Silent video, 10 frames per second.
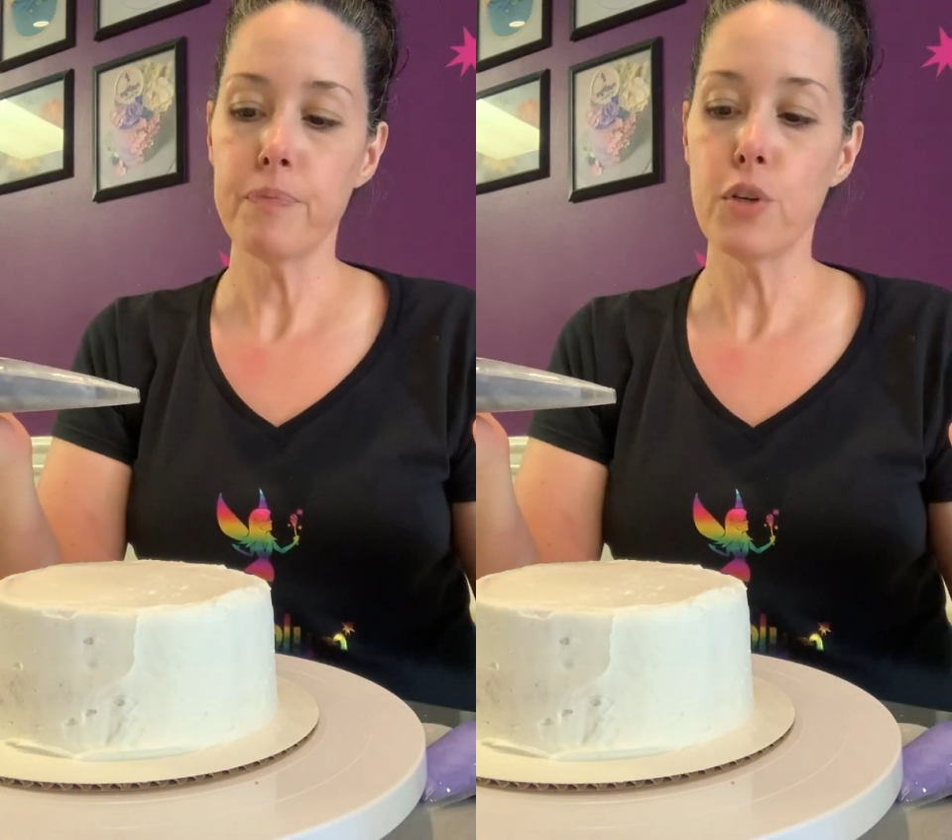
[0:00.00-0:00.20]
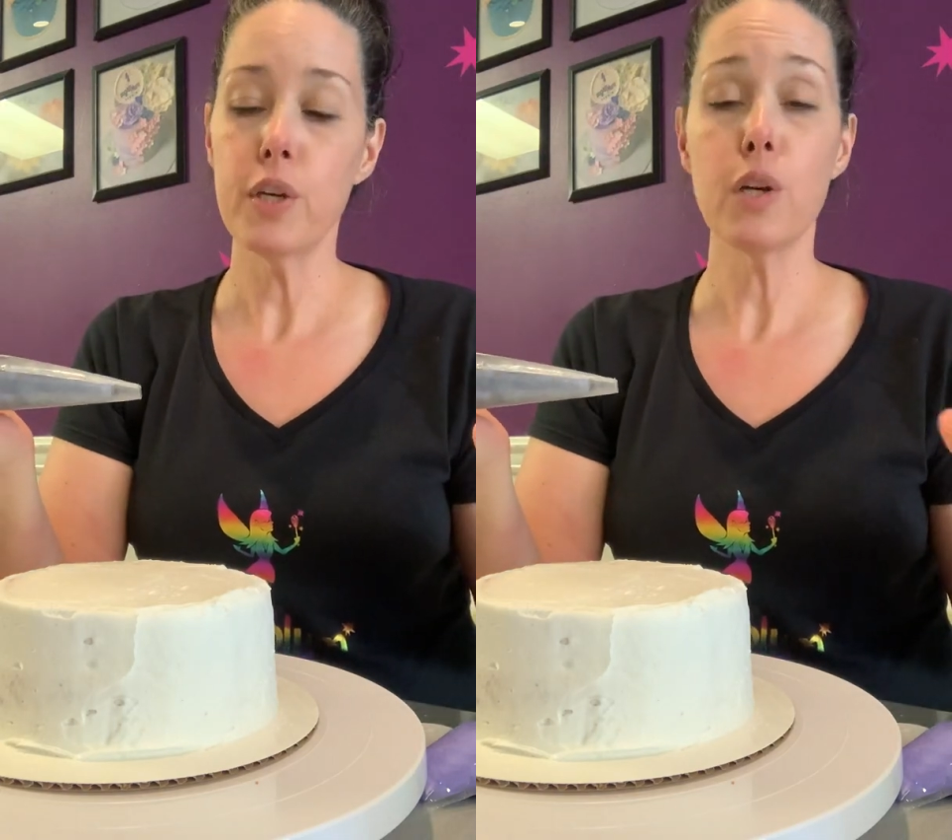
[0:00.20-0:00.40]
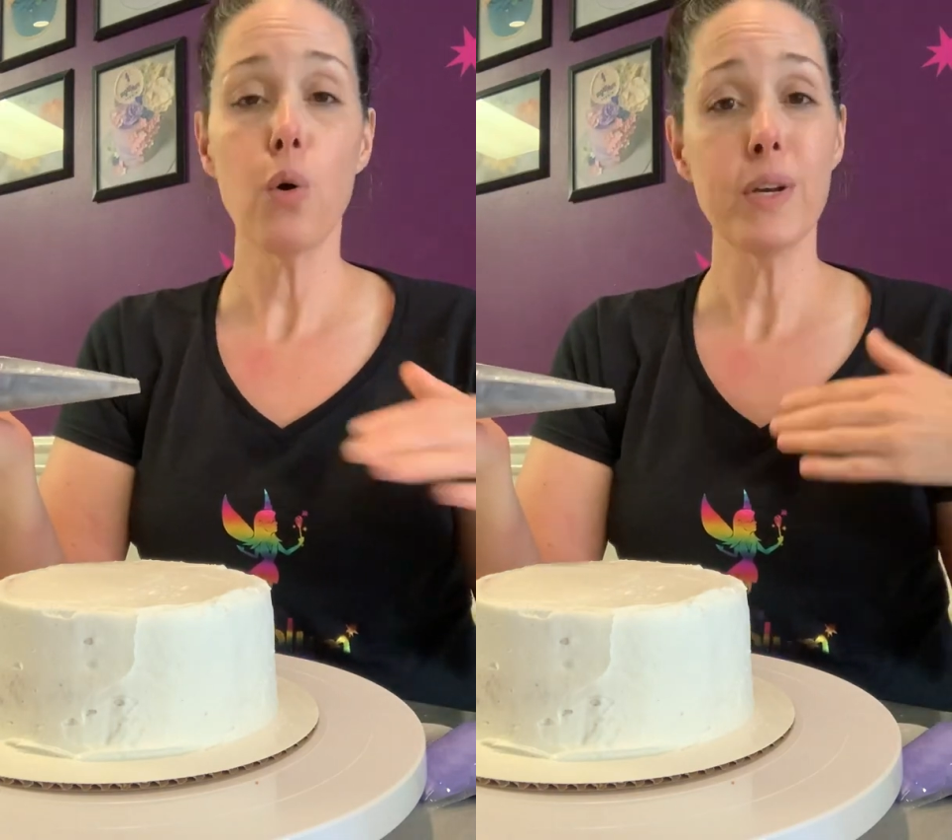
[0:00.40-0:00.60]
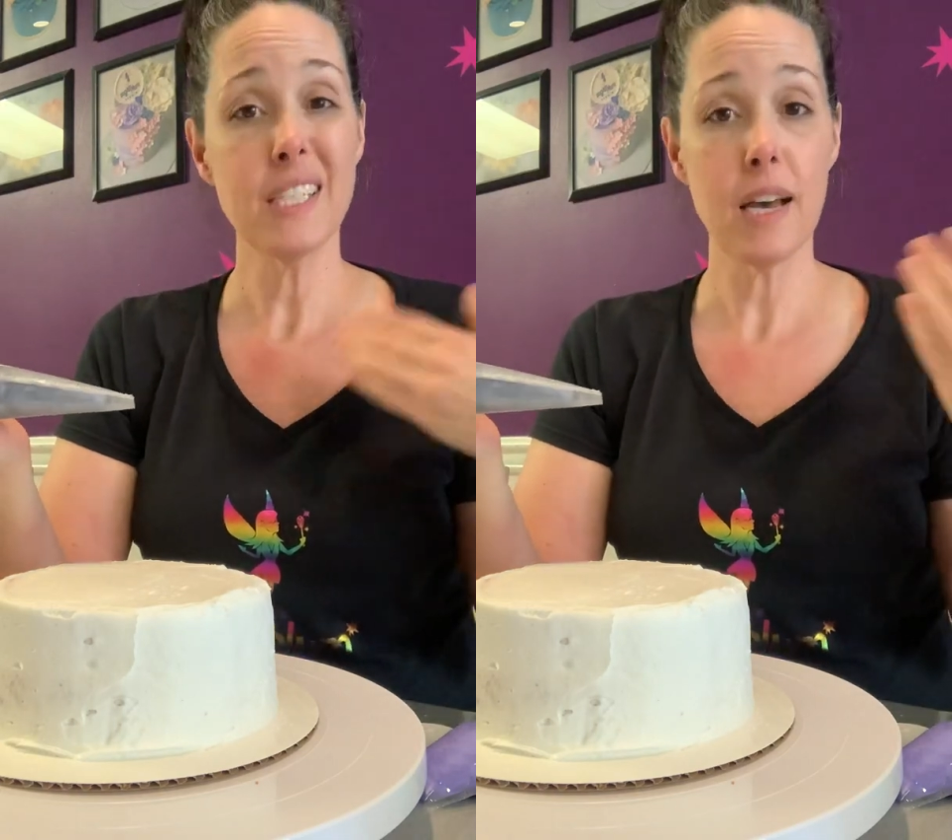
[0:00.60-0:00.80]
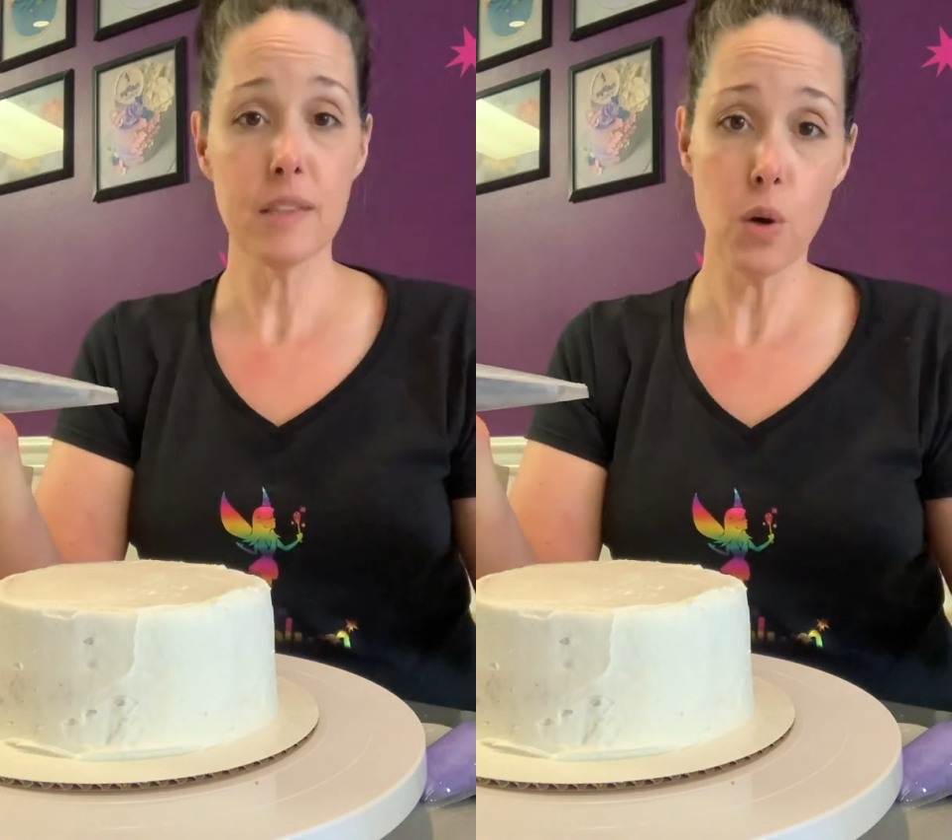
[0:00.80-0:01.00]
You can always
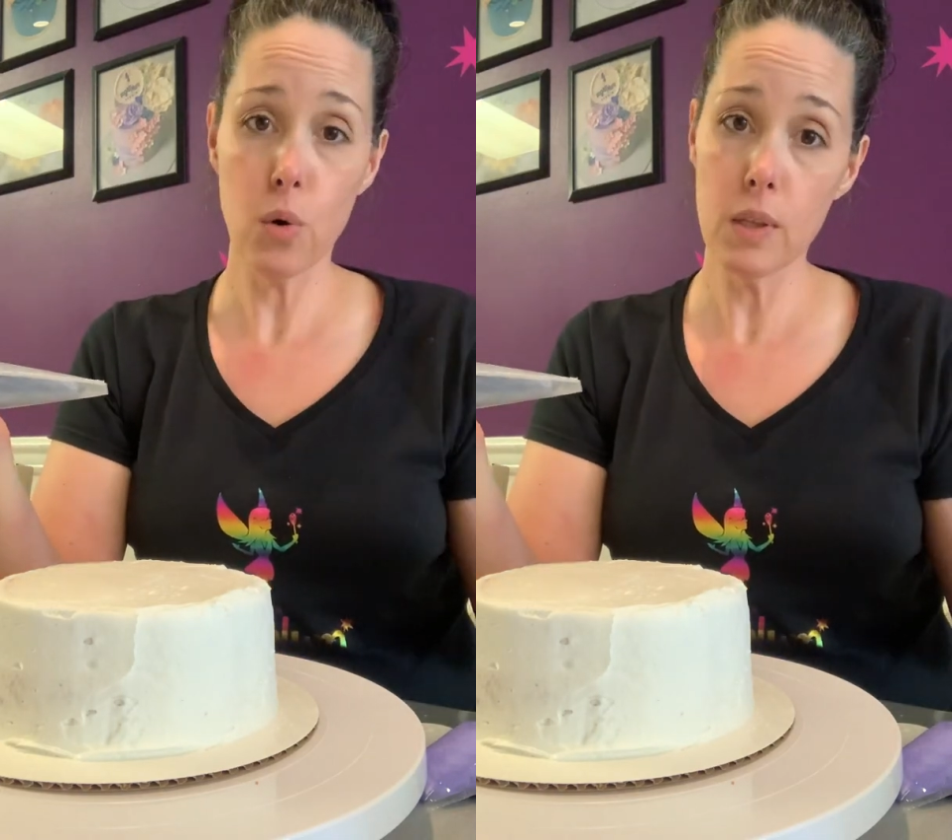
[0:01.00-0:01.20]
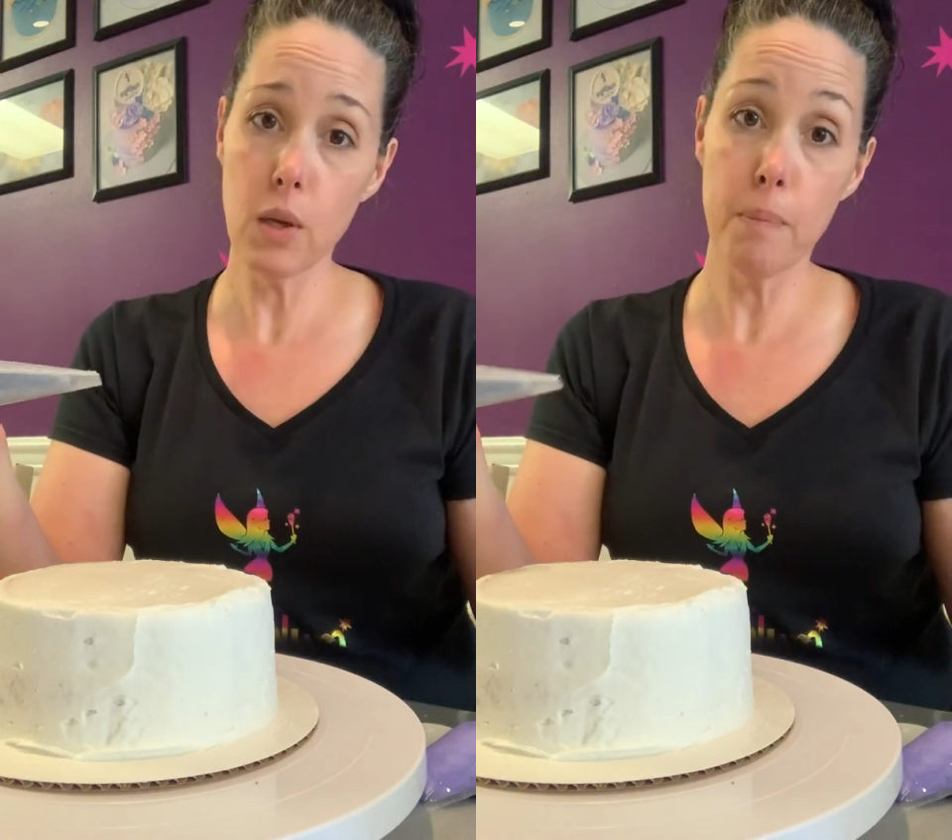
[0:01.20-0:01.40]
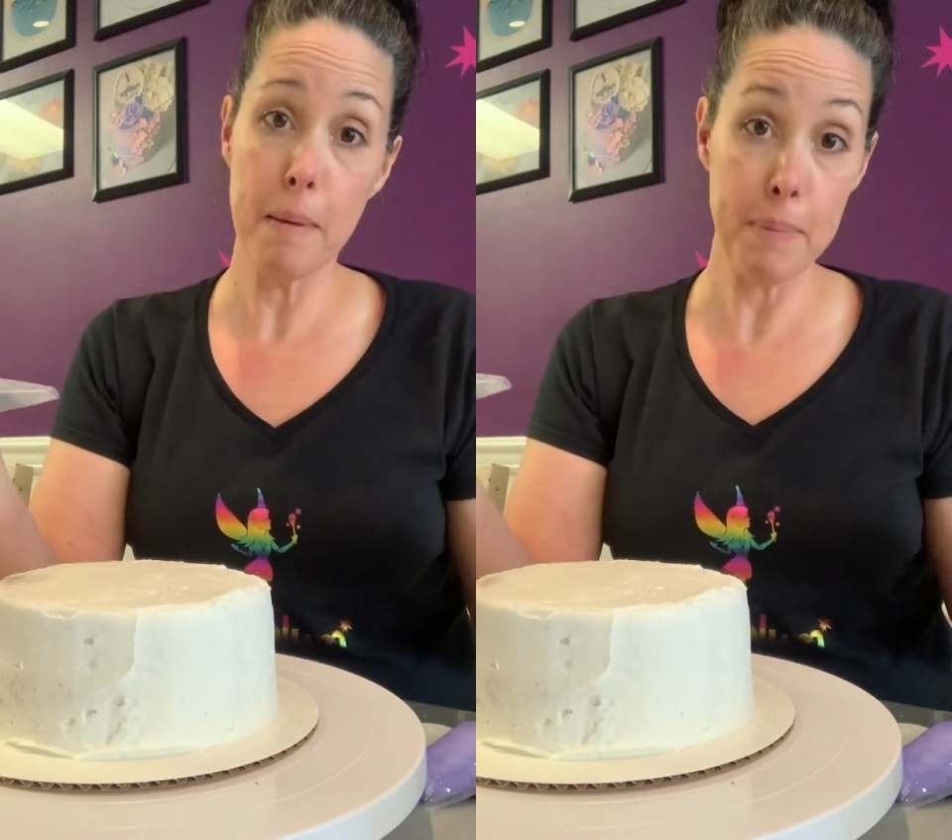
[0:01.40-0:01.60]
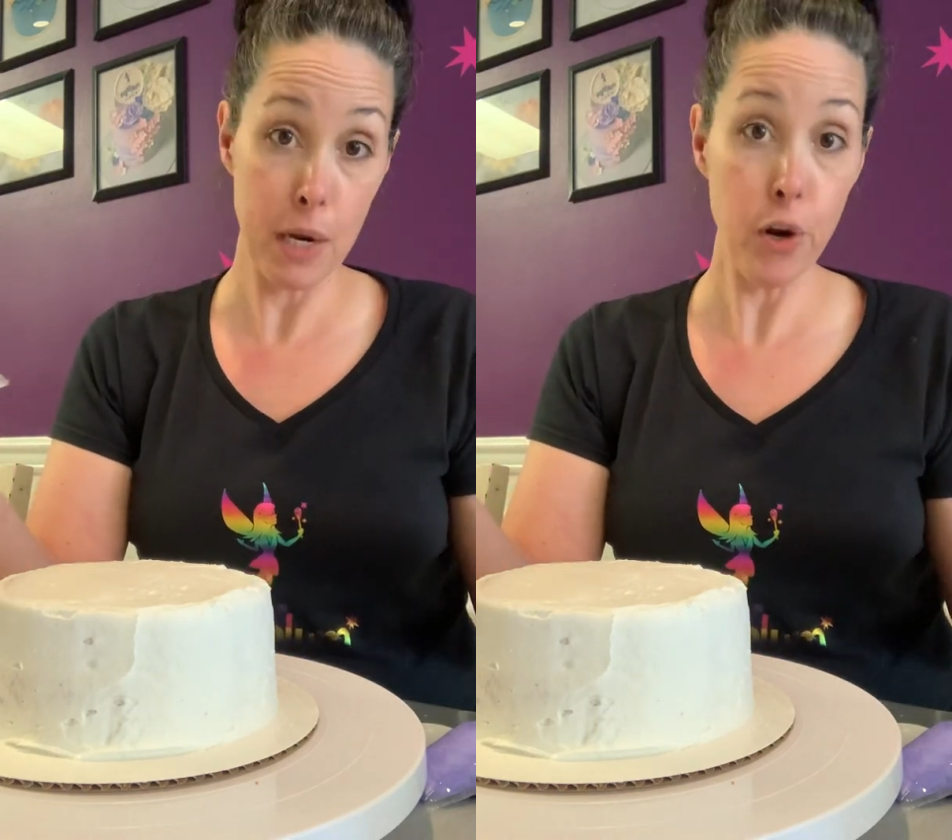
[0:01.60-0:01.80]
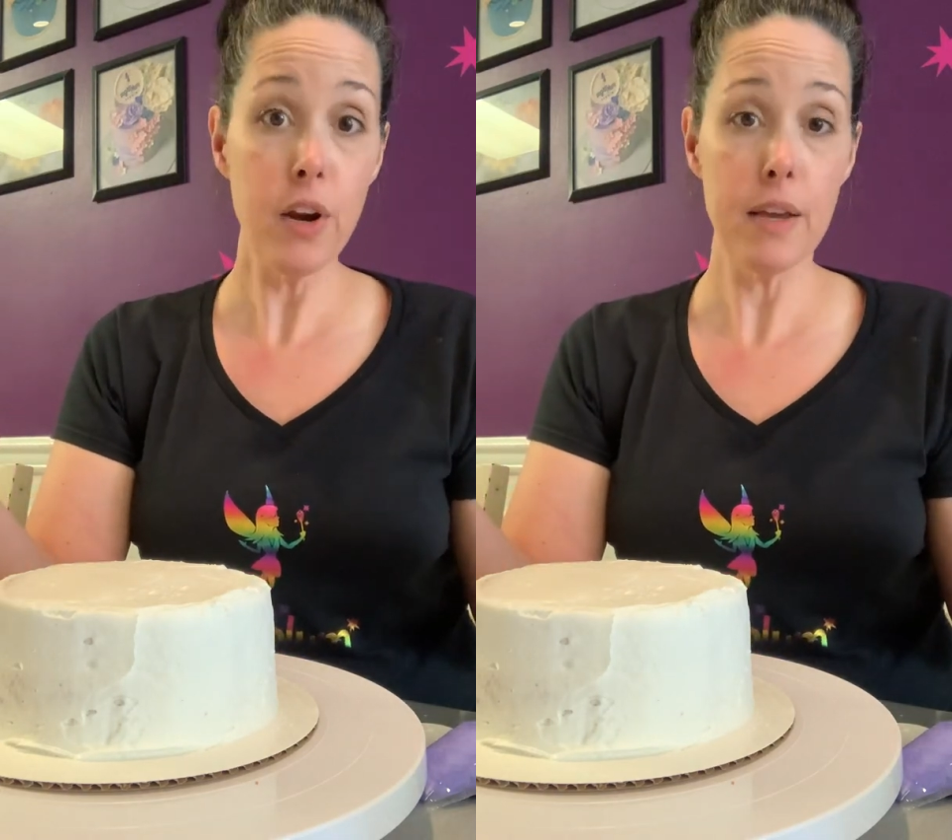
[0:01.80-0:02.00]
cut the hole a little bit bigger